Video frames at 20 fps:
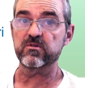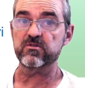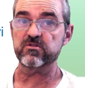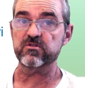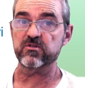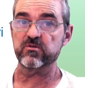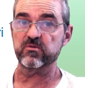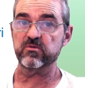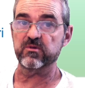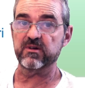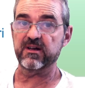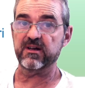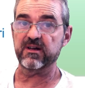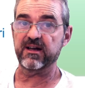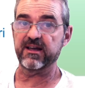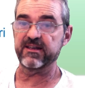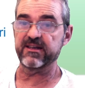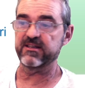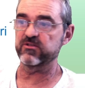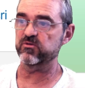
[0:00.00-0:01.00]
So
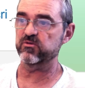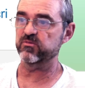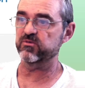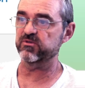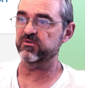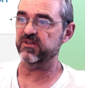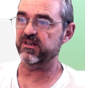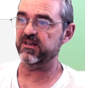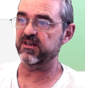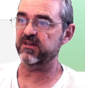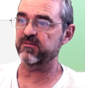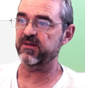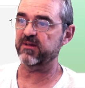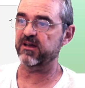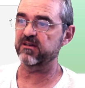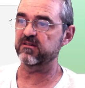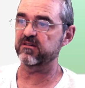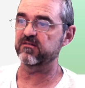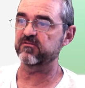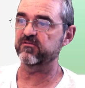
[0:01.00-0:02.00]
I need to put an
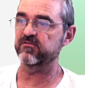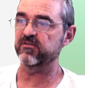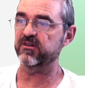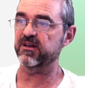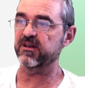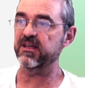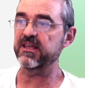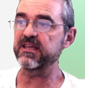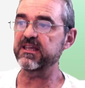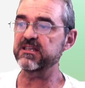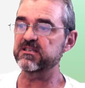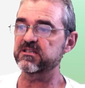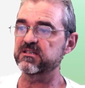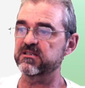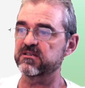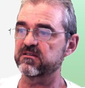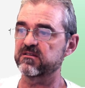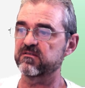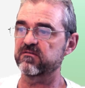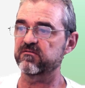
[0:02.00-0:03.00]
LMI for
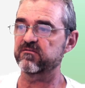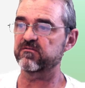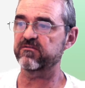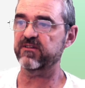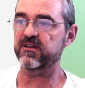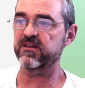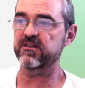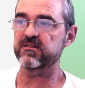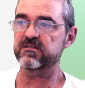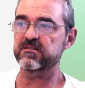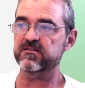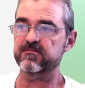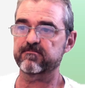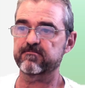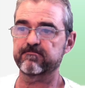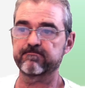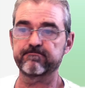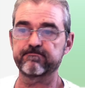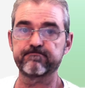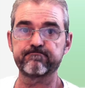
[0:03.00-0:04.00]
each
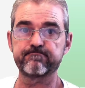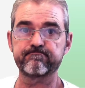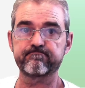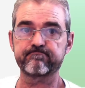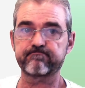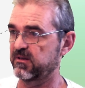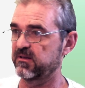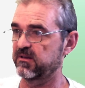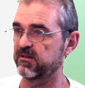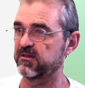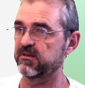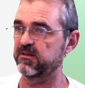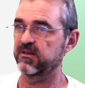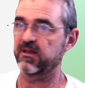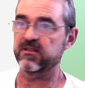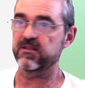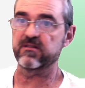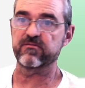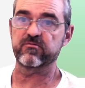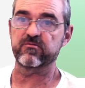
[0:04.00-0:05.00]
phase,
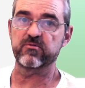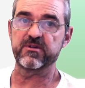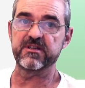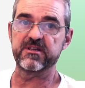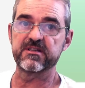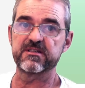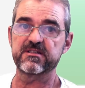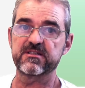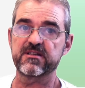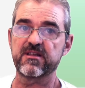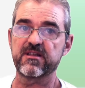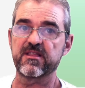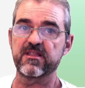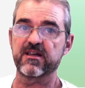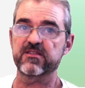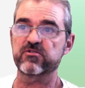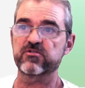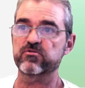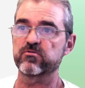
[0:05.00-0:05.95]
and if we see that